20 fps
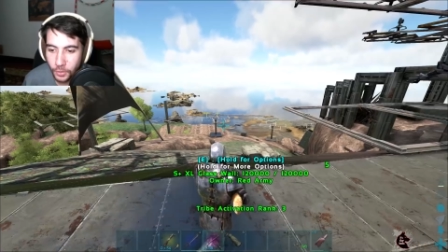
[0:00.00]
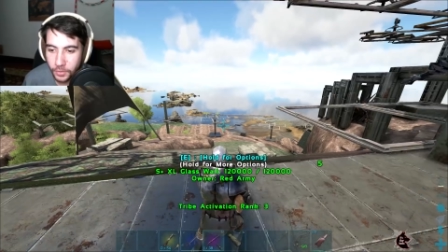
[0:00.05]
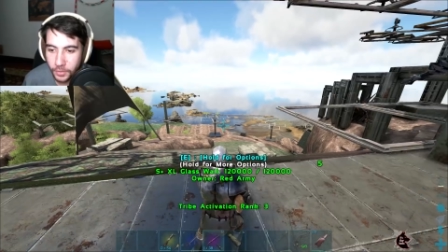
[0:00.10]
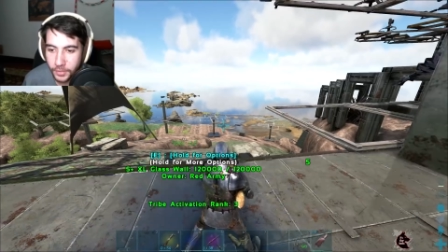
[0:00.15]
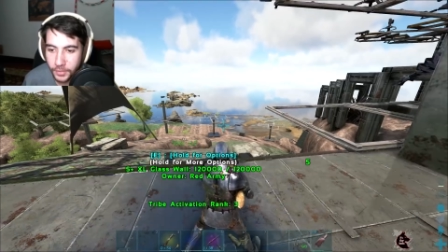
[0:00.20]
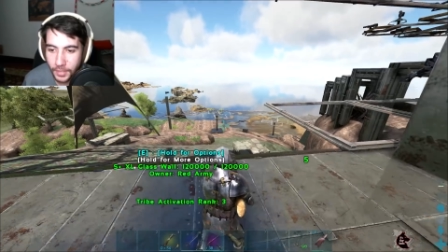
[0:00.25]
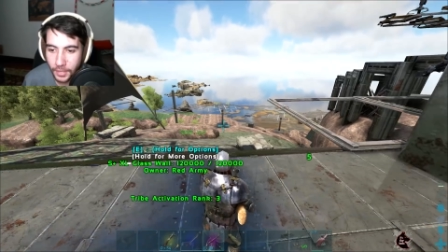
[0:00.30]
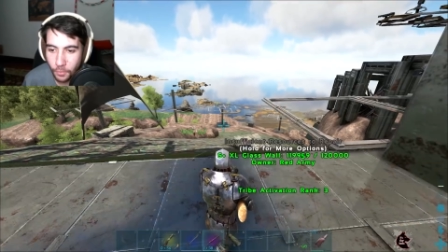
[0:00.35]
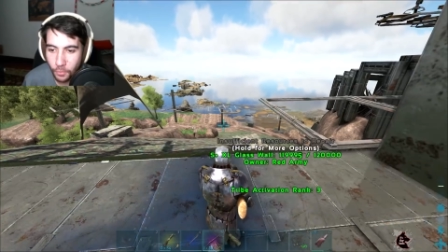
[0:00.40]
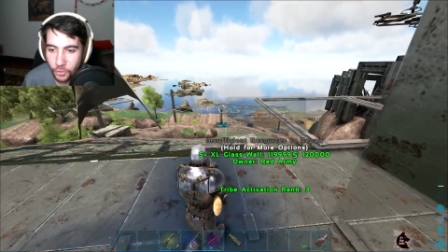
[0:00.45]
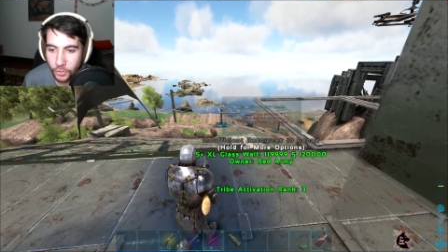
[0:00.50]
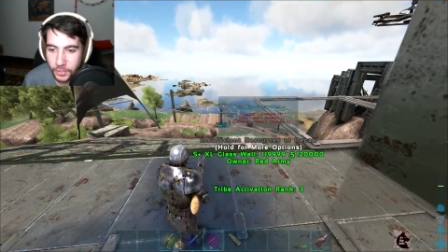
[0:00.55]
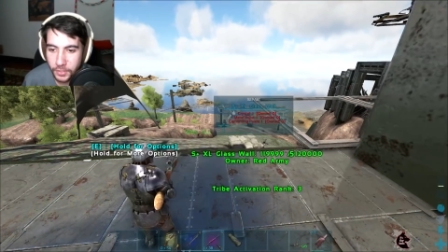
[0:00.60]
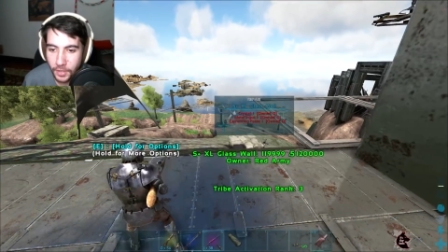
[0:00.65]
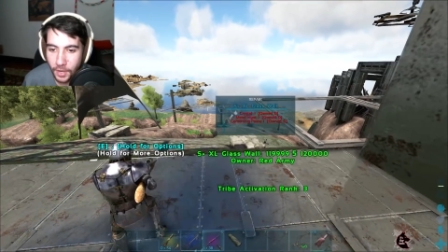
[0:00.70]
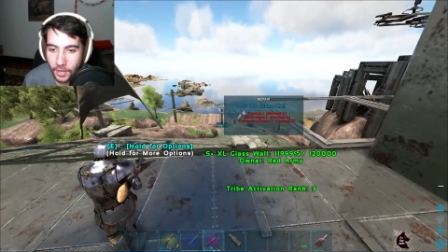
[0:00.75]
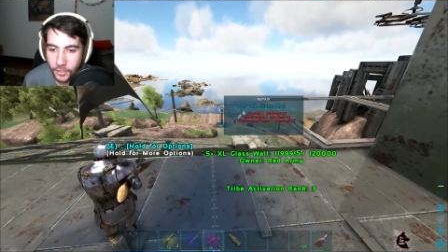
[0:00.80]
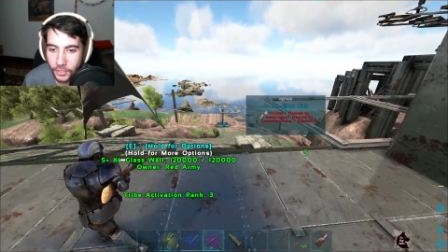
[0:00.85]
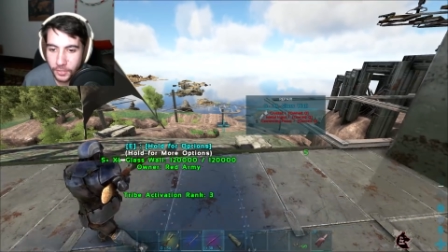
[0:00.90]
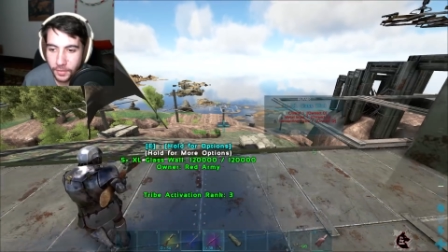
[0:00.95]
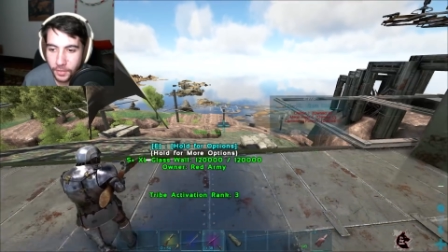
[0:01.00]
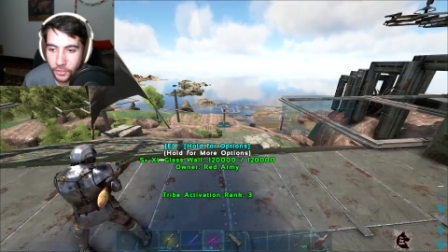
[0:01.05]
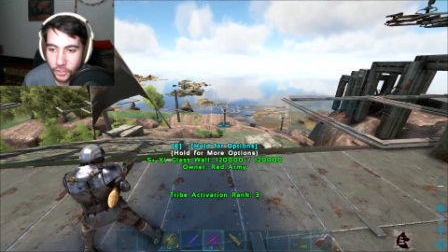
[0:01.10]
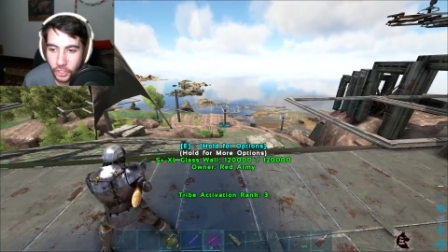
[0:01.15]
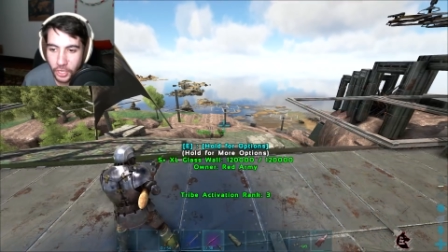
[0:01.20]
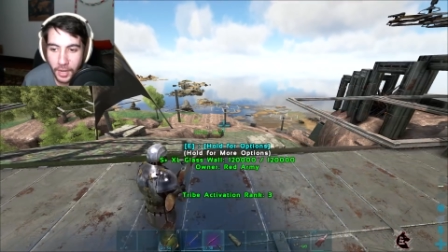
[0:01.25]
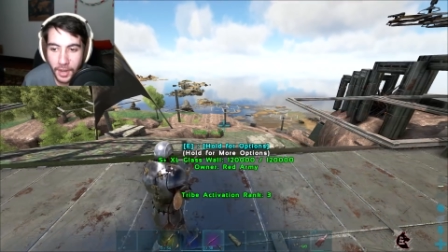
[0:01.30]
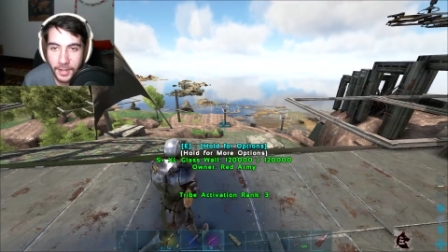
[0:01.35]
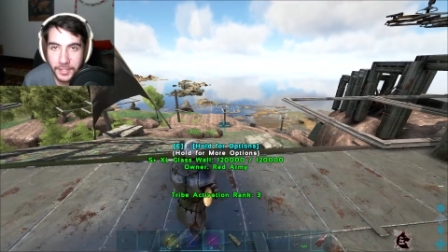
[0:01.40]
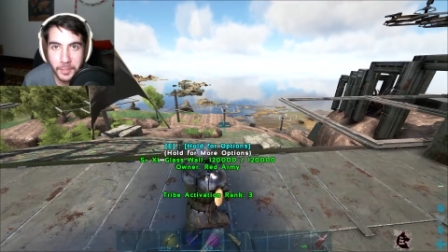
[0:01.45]
looks like we're just dodging their
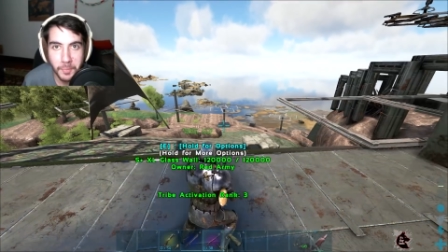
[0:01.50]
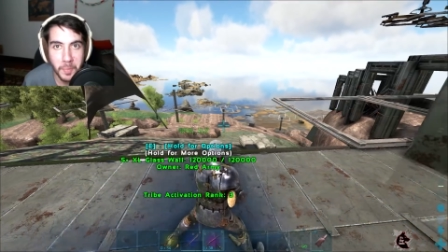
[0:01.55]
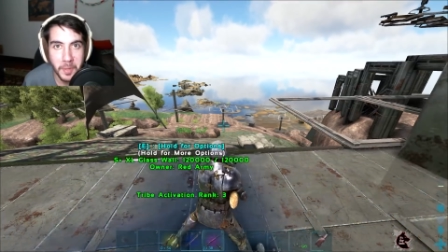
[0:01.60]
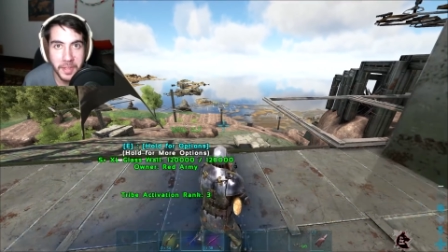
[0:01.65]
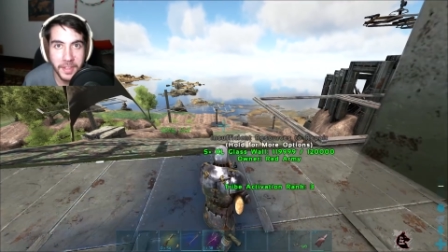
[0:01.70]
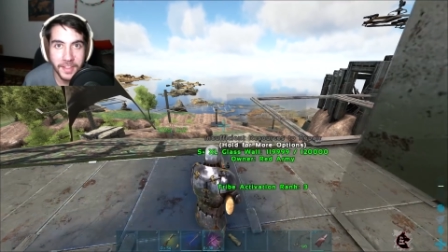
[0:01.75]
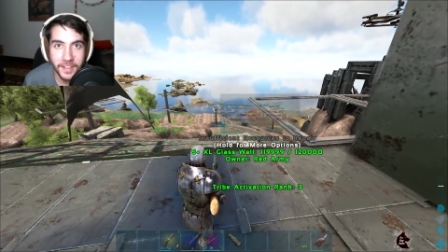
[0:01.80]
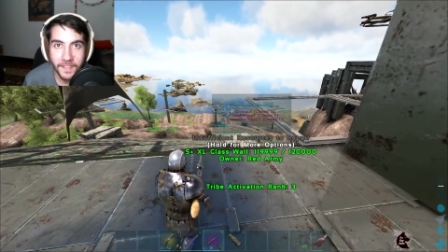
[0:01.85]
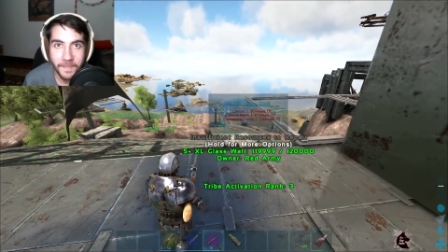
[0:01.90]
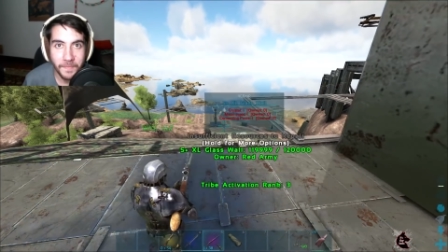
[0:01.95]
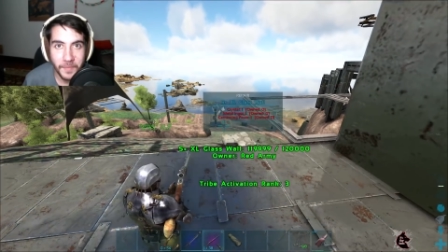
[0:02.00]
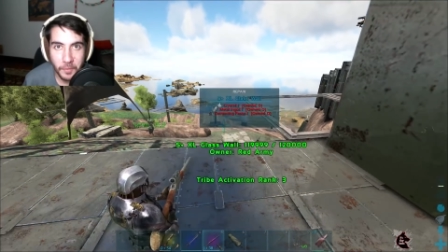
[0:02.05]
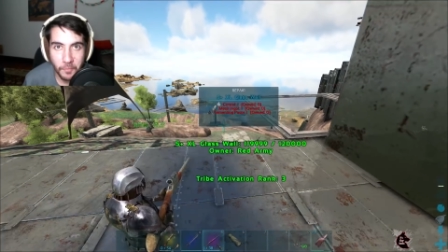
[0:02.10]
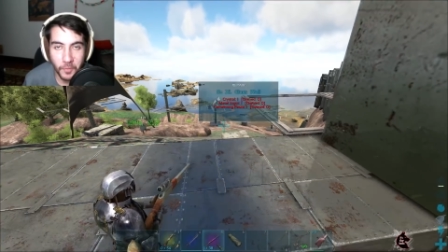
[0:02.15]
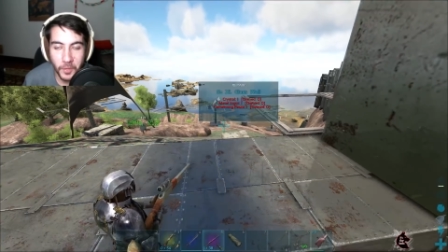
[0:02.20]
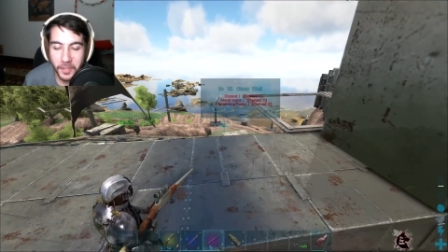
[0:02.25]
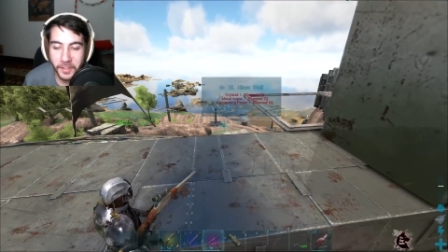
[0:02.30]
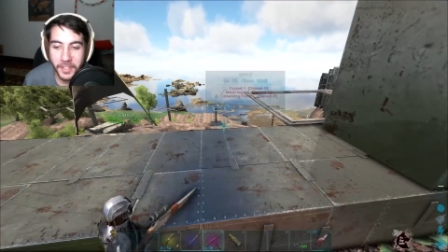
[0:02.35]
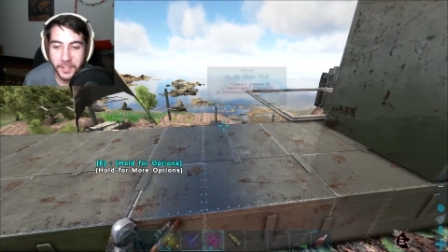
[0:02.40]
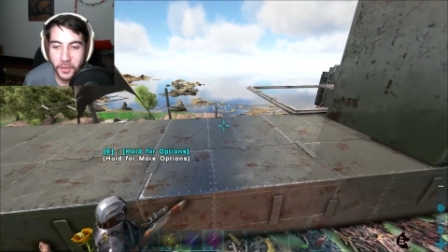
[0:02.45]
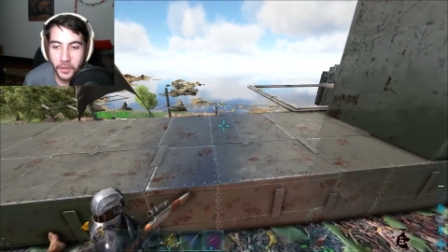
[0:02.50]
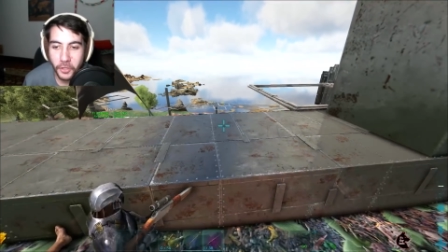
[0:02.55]
shots, but really they're